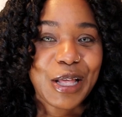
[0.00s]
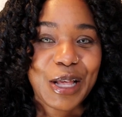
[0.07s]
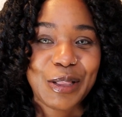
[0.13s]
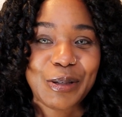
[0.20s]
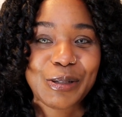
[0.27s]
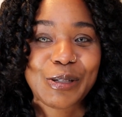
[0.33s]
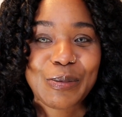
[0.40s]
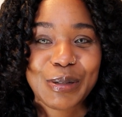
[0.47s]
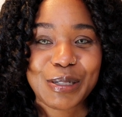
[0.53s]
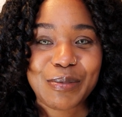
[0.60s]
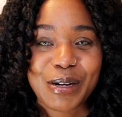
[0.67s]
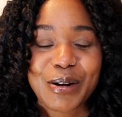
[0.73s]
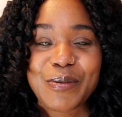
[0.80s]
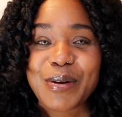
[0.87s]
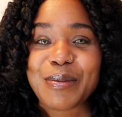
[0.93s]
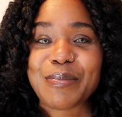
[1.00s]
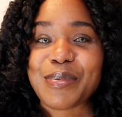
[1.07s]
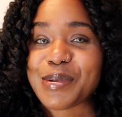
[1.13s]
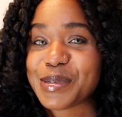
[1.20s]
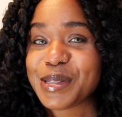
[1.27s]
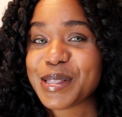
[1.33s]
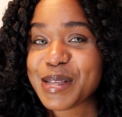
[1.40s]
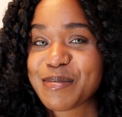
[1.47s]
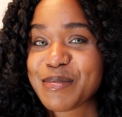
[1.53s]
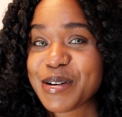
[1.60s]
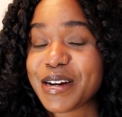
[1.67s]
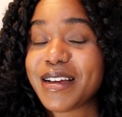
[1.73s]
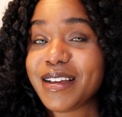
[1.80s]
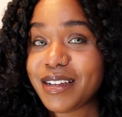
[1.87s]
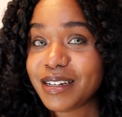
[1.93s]
It looks so much better when both of them
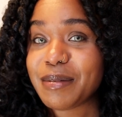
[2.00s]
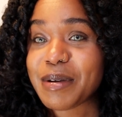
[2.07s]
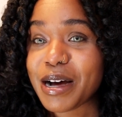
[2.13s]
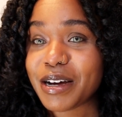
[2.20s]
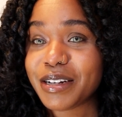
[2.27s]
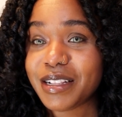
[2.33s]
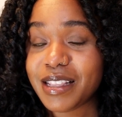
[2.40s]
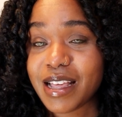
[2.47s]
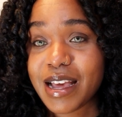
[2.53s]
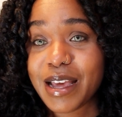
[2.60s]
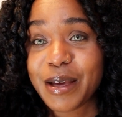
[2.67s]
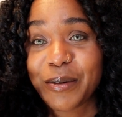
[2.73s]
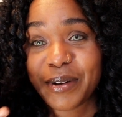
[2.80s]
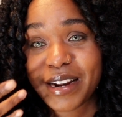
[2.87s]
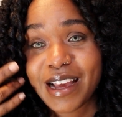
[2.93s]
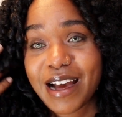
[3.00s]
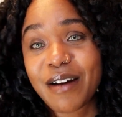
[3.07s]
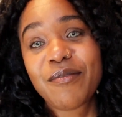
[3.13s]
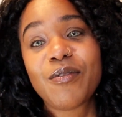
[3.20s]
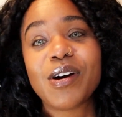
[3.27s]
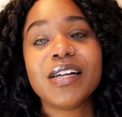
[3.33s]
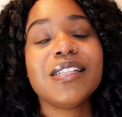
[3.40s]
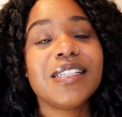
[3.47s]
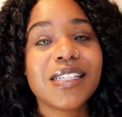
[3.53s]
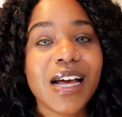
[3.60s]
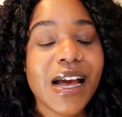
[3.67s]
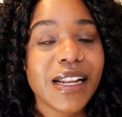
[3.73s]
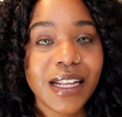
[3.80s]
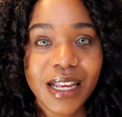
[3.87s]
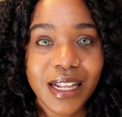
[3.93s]
are in, I'm not gonna lie. When I have one
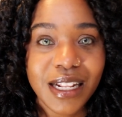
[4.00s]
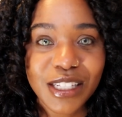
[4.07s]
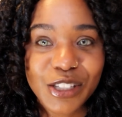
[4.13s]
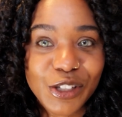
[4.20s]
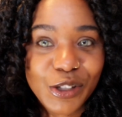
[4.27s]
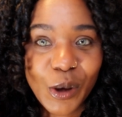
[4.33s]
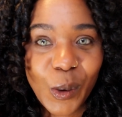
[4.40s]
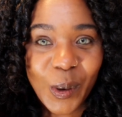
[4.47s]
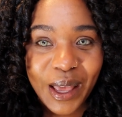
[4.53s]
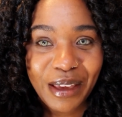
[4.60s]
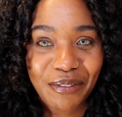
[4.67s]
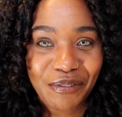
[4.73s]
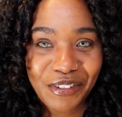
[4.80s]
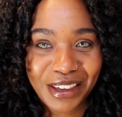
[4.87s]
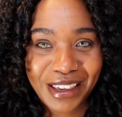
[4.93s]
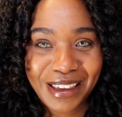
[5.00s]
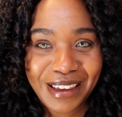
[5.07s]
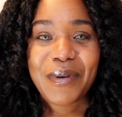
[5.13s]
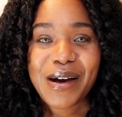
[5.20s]
side in, it's so iffy.